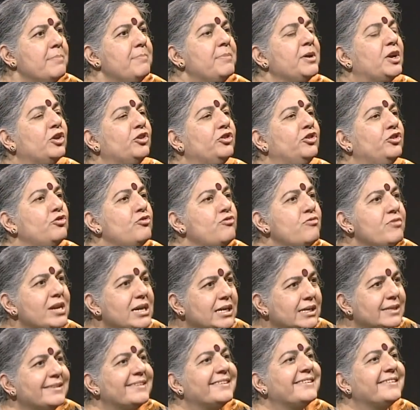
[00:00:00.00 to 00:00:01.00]
because the
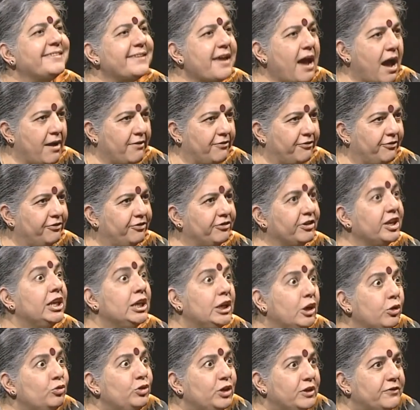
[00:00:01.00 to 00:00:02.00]
real stuff,
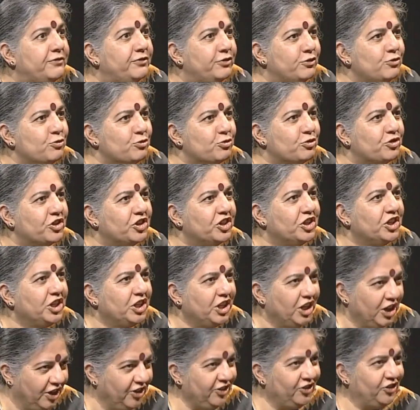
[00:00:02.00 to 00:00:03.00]
including food,
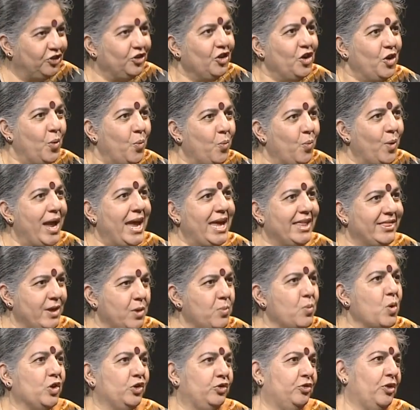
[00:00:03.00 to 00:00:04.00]
is where
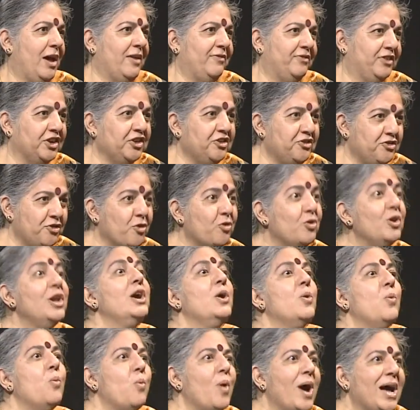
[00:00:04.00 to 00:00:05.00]
they want to have control
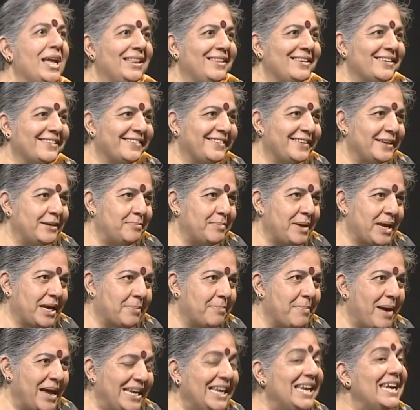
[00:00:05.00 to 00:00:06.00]
while they still
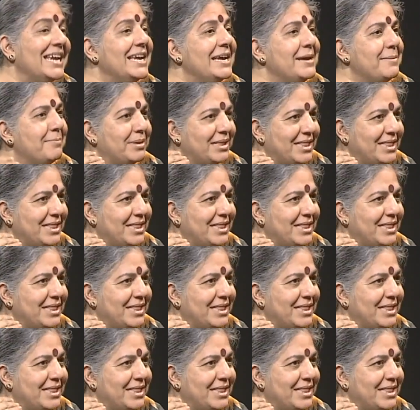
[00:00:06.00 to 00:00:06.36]
make money.